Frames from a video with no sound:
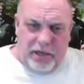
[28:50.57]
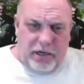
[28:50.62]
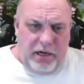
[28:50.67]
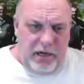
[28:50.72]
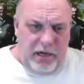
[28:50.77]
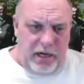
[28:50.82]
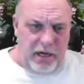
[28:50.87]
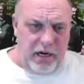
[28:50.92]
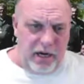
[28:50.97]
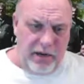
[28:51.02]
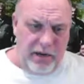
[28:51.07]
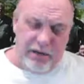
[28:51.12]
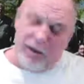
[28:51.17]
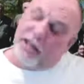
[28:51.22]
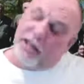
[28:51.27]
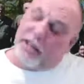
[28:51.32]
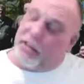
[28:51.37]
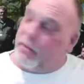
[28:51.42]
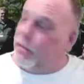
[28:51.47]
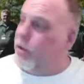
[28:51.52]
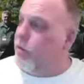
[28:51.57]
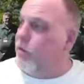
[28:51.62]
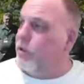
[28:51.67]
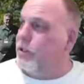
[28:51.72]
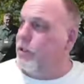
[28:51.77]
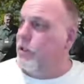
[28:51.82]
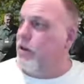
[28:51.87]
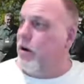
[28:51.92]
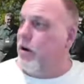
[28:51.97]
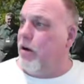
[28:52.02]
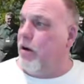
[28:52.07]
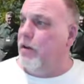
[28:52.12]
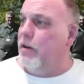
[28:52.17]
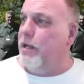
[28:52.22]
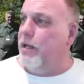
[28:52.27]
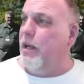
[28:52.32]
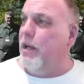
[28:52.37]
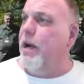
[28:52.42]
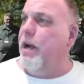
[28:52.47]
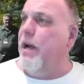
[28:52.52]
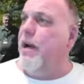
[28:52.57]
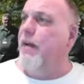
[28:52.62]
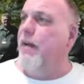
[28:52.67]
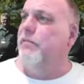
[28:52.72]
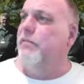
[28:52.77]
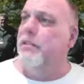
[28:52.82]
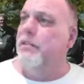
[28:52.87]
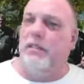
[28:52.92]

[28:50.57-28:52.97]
Unless somebody wants to call in live.